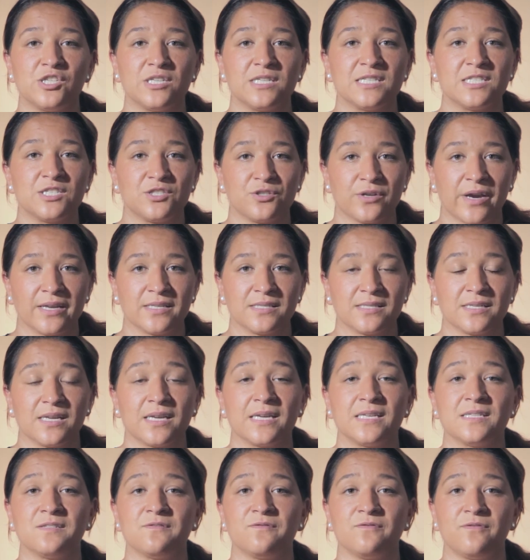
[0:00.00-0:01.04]
stress
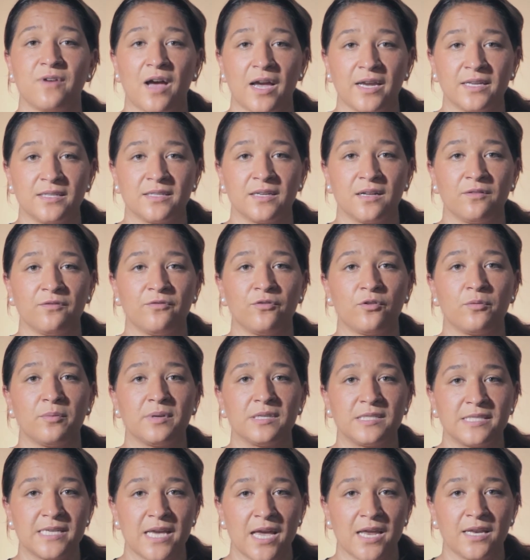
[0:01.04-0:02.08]
is vital for
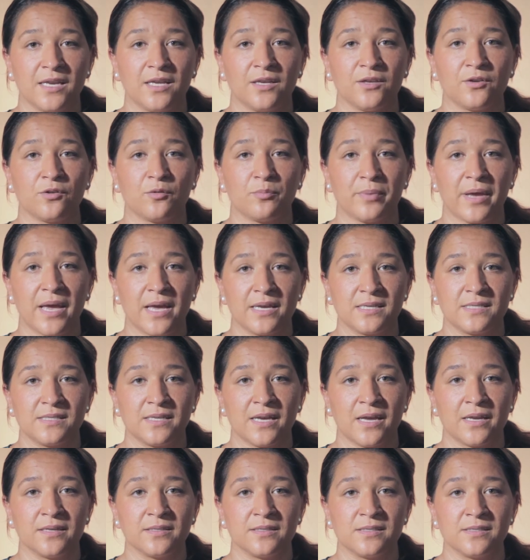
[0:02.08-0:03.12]
maintaining your
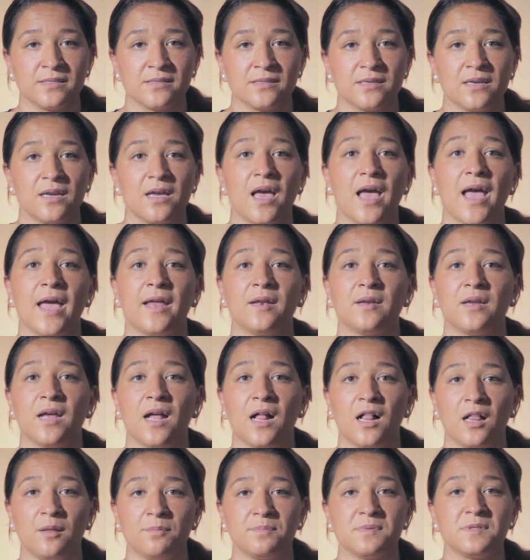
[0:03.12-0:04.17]
patience and
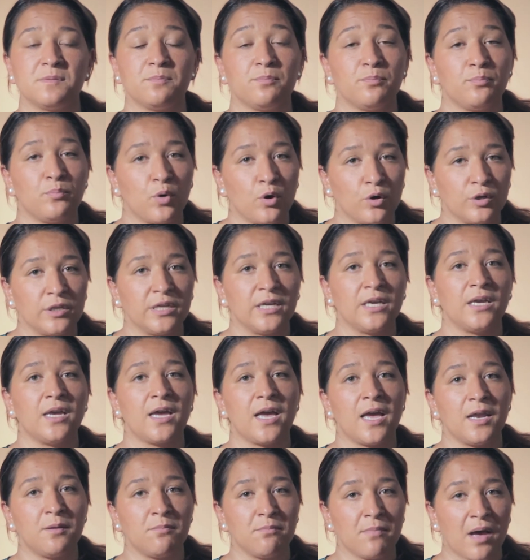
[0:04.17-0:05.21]
helps body
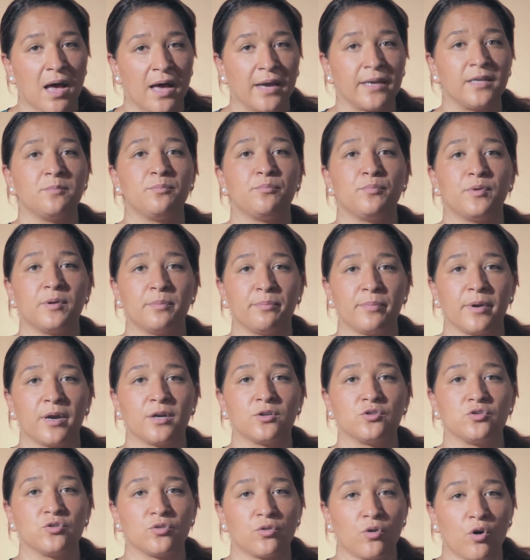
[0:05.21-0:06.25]
and mind prepare
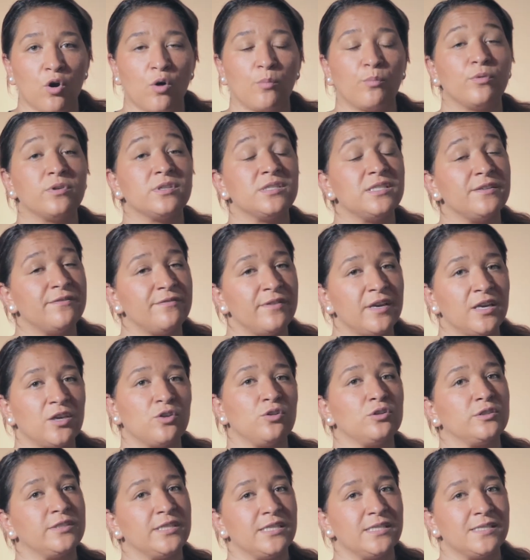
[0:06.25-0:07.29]
to cope with
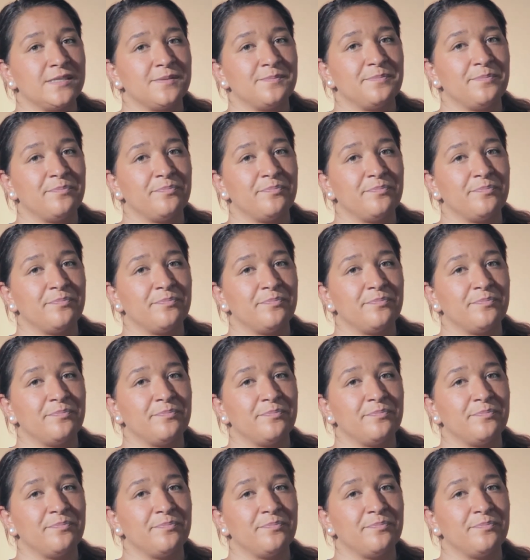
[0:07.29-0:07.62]
difficulties.